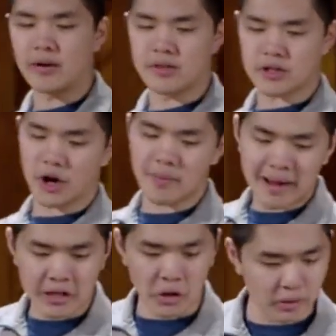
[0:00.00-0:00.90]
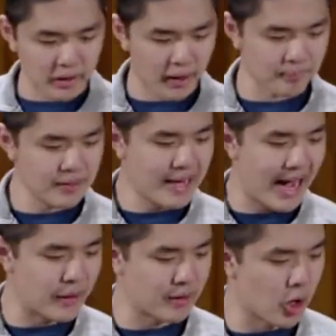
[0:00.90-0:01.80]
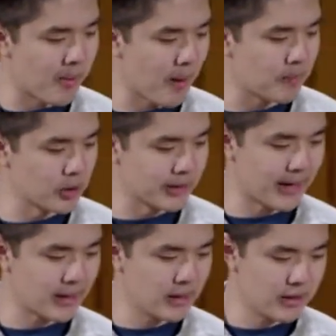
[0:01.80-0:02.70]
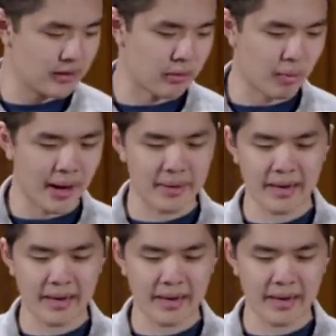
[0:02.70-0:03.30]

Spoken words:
in the term and using as we go about building these web